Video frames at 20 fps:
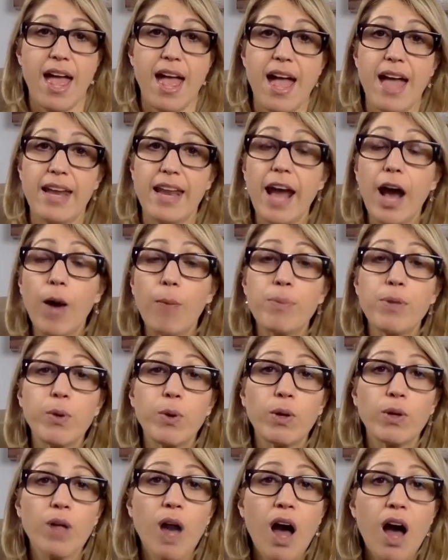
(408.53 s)
And to help
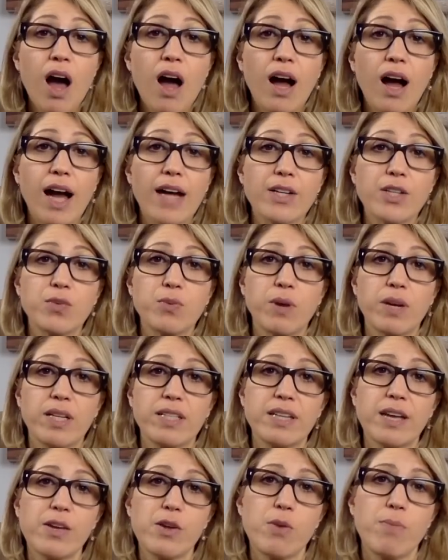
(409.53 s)
you along, I just want to
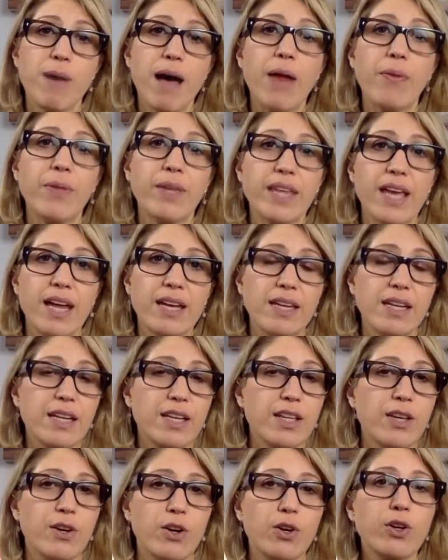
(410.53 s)
tell you about the Candida
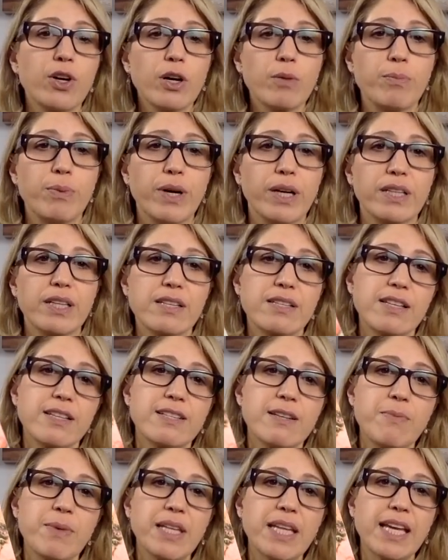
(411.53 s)
Cure Cookbook. This is
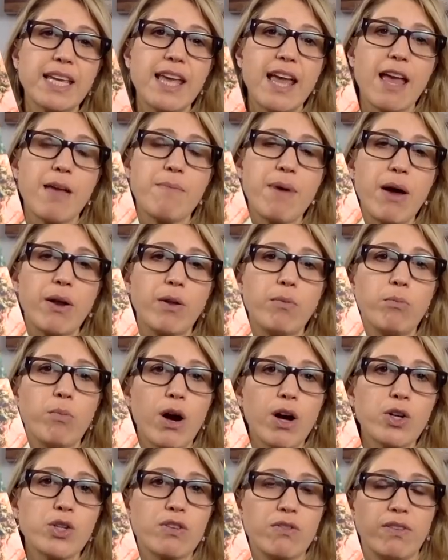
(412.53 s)
something that came out in
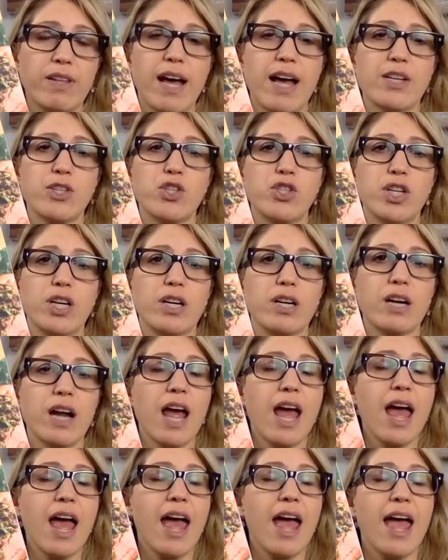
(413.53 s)
March of last year.
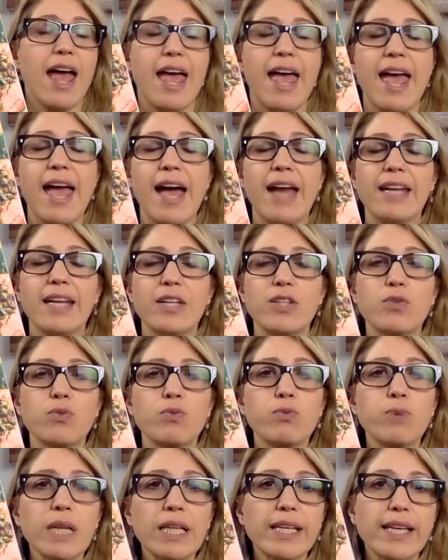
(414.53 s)
And it's
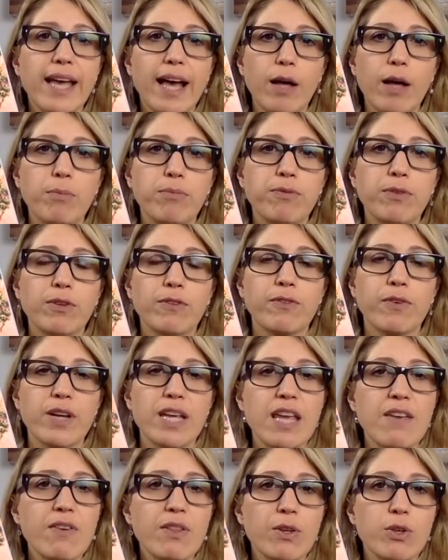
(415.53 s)
really helpful for
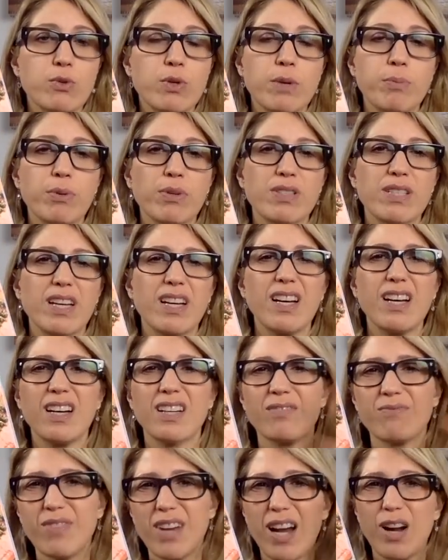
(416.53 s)
even those people who say,
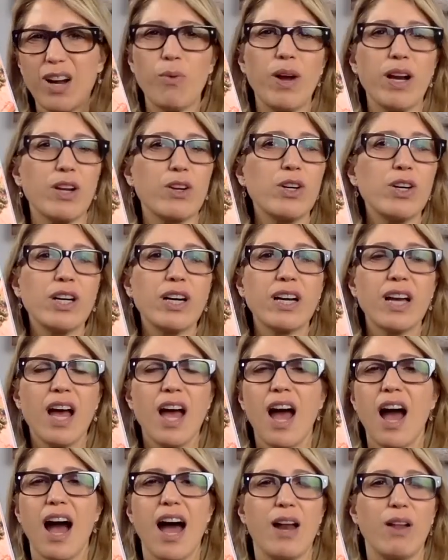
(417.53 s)
oh, I don't want to cook,
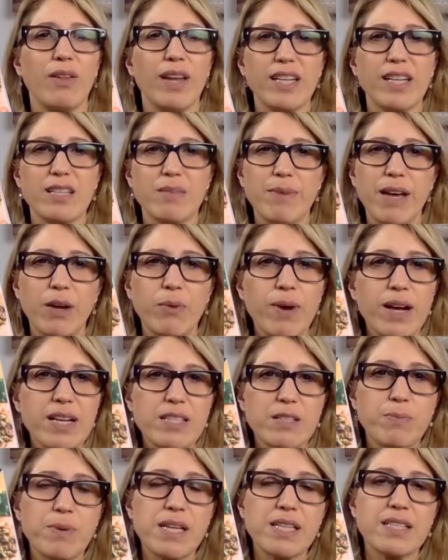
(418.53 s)
I don't like to make
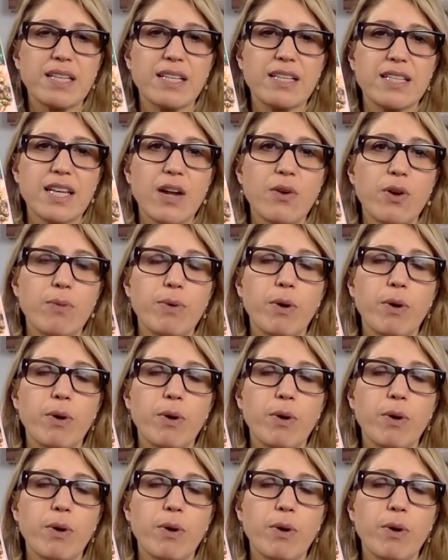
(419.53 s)
recipes, etc.